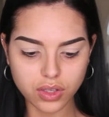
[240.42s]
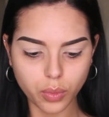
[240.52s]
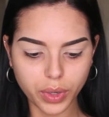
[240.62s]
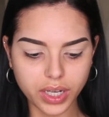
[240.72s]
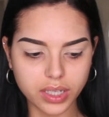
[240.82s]

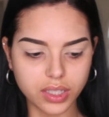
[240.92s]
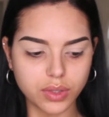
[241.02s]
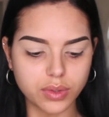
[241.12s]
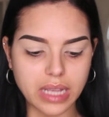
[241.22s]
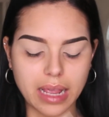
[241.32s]
So we're gonna
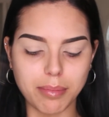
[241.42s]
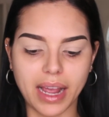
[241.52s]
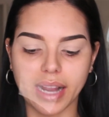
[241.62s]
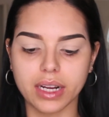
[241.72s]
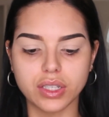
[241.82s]
use a
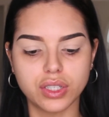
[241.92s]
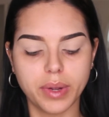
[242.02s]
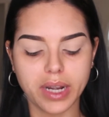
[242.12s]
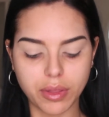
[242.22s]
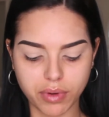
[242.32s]
MAC
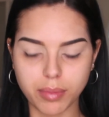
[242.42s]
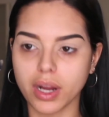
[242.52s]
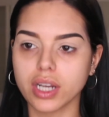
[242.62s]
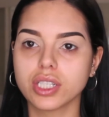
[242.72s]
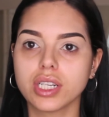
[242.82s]
283
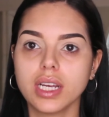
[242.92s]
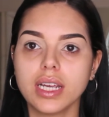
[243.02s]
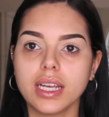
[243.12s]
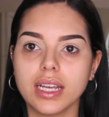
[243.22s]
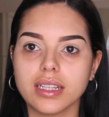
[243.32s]
brush.
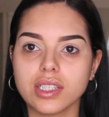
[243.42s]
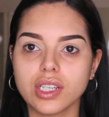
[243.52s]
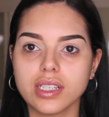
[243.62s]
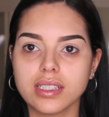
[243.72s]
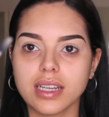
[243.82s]
It's
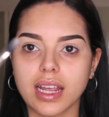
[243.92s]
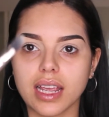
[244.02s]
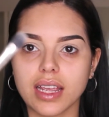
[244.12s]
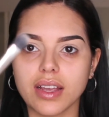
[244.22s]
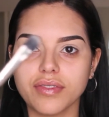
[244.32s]
just
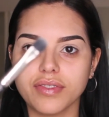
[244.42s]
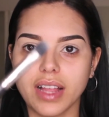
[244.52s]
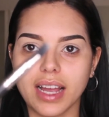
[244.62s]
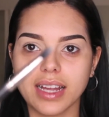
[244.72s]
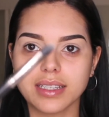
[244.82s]
a
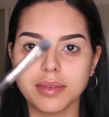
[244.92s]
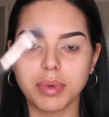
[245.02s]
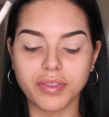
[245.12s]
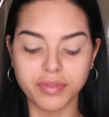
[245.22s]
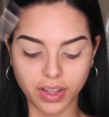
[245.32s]
flat
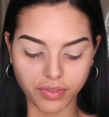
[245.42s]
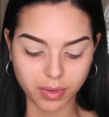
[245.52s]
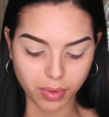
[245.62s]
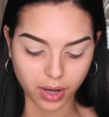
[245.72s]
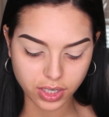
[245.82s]
but
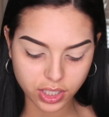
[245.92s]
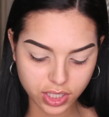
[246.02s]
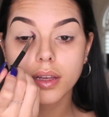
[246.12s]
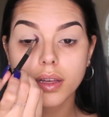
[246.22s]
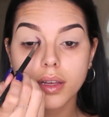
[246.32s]
fluffy brush.